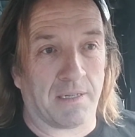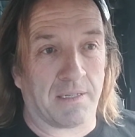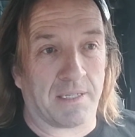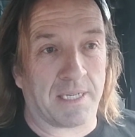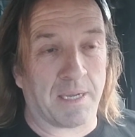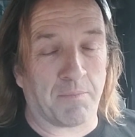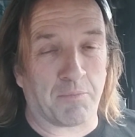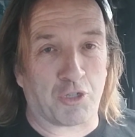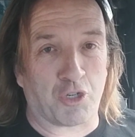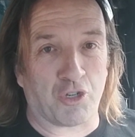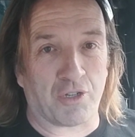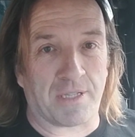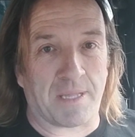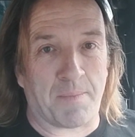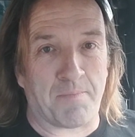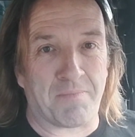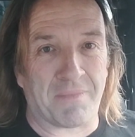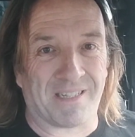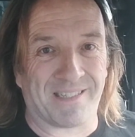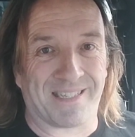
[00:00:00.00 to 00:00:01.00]
temperatures that
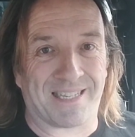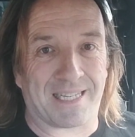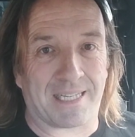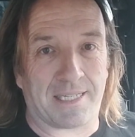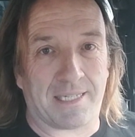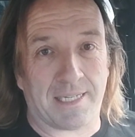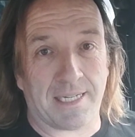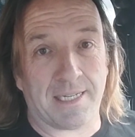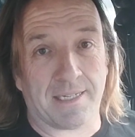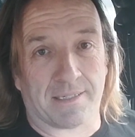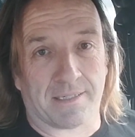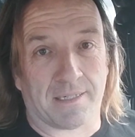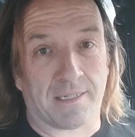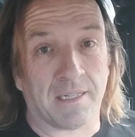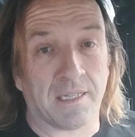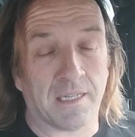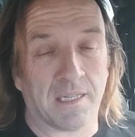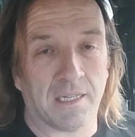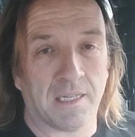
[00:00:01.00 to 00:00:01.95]
melt steel,